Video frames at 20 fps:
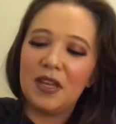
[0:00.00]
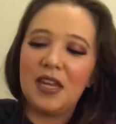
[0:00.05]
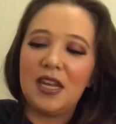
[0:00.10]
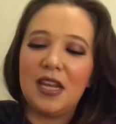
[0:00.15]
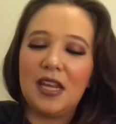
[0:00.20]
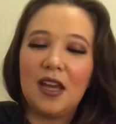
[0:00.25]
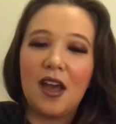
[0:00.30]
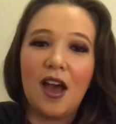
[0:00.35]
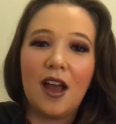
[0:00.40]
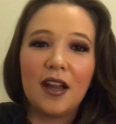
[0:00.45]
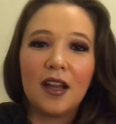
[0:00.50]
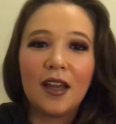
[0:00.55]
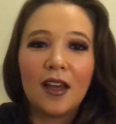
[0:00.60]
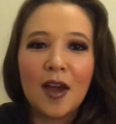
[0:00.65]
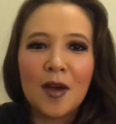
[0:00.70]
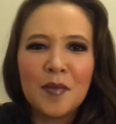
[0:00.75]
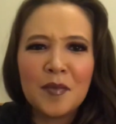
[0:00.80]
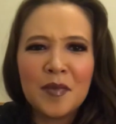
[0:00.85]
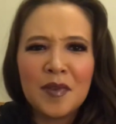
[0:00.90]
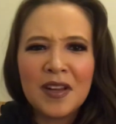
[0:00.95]
Neon and
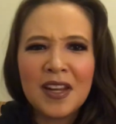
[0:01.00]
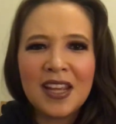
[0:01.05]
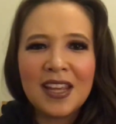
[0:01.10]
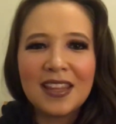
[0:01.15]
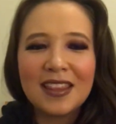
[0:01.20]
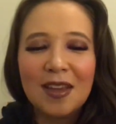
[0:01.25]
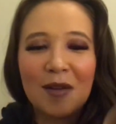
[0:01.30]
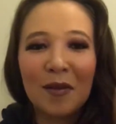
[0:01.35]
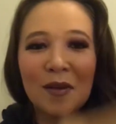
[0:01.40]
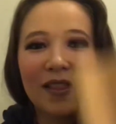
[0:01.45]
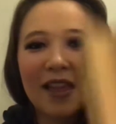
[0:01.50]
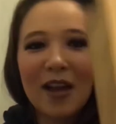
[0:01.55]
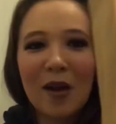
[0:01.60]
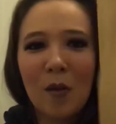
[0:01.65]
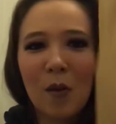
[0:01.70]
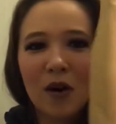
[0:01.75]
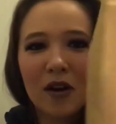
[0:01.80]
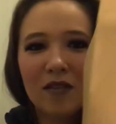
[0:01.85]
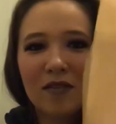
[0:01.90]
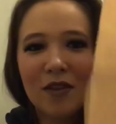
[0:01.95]
Company. They were like
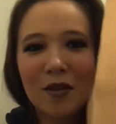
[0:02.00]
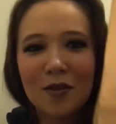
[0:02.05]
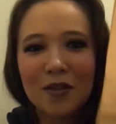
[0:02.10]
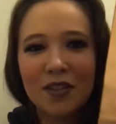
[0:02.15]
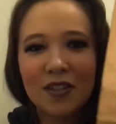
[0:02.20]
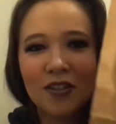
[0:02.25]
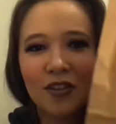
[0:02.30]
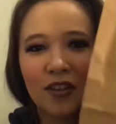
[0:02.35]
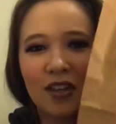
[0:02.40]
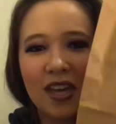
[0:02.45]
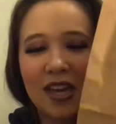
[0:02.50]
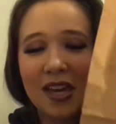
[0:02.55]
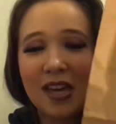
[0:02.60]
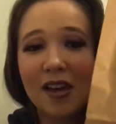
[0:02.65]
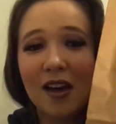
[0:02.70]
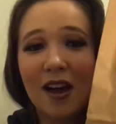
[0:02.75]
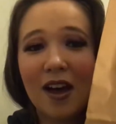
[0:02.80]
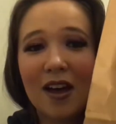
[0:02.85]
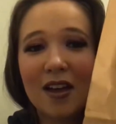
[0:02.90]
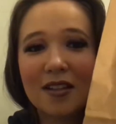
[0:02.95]
one of those little
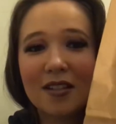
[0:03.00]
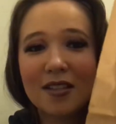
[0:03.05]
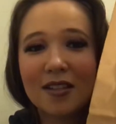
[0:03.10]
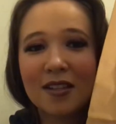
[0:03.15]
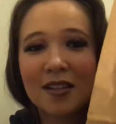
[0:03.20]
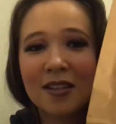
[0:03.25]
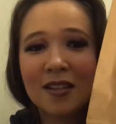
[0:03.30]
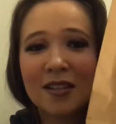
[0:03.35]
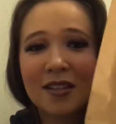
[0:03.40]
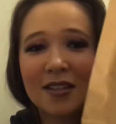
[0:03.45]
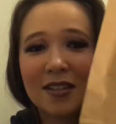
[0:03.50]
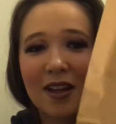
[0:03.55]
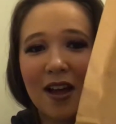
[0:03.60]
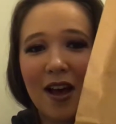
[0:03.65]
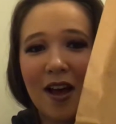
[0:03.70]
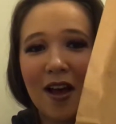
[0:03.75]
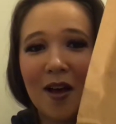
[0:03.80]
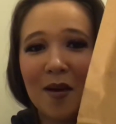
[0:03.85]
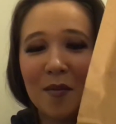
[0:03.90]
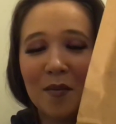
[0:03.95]
kiosks
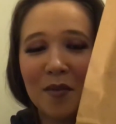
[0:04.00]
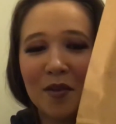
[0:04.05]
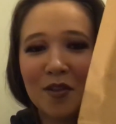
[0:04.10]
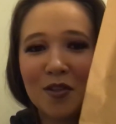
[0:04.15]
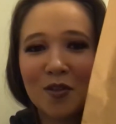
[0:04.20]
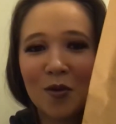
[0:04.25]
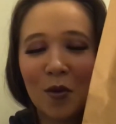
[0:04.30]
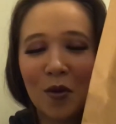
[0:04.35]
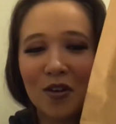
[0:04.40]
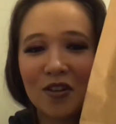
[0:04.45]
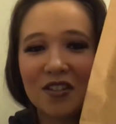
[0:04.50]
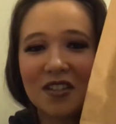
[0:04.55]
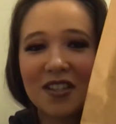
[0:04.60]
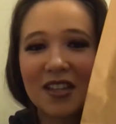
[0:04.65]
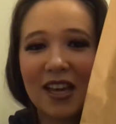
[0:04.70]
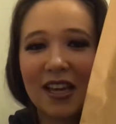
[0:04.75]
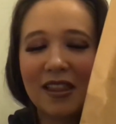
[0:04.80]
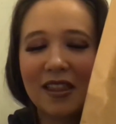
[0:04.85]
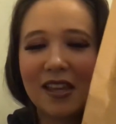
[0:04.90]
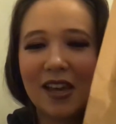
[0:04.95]
towards
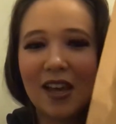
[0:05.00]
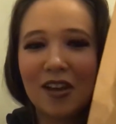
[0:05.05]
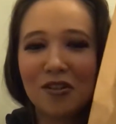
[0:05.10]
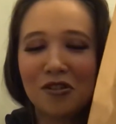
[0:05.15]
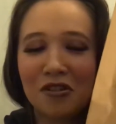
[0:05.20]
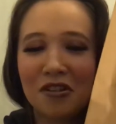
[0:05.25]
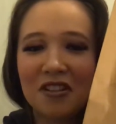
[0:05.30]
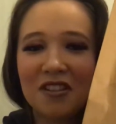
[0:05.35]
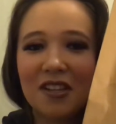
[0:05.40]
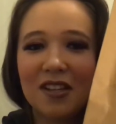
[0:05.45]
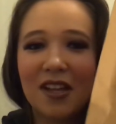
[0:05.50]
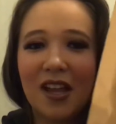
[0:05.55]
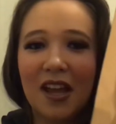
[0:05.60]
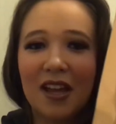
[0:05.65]
like the entrance and